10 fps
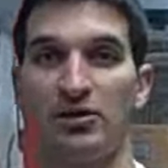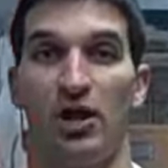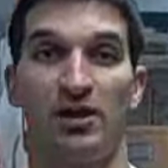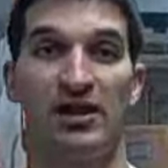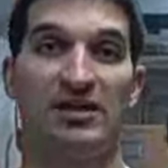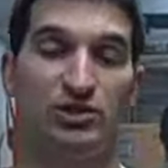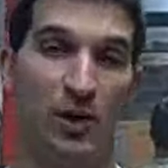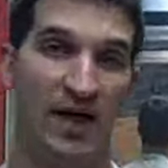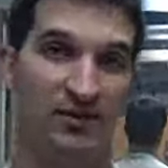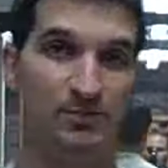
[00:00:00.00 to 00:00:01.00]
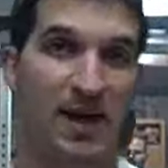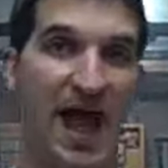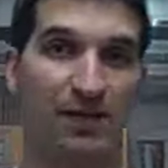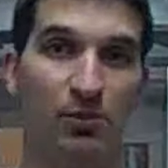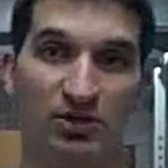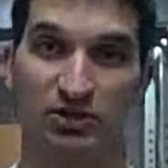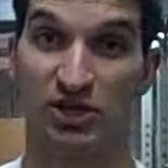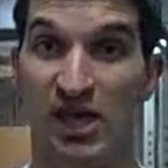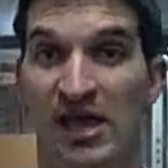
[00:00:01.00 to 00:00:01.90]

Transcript: A lot of guys don't have any back muscles